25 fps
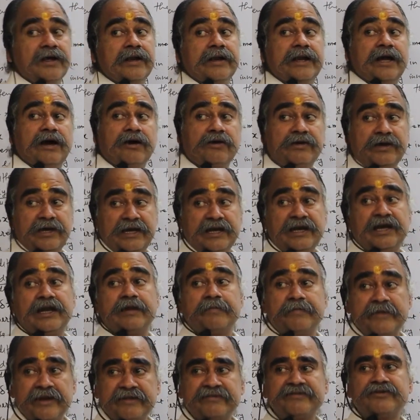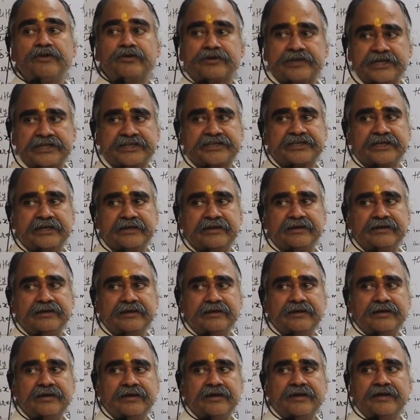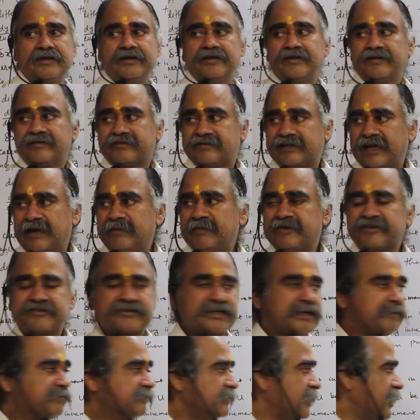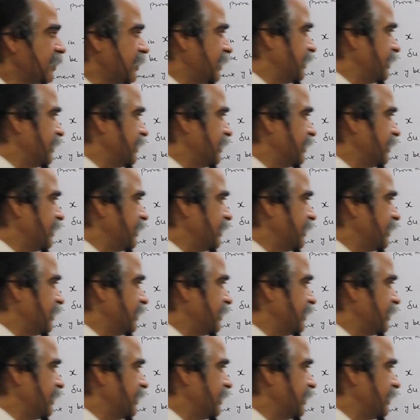Now in Leibniz notation, same steps are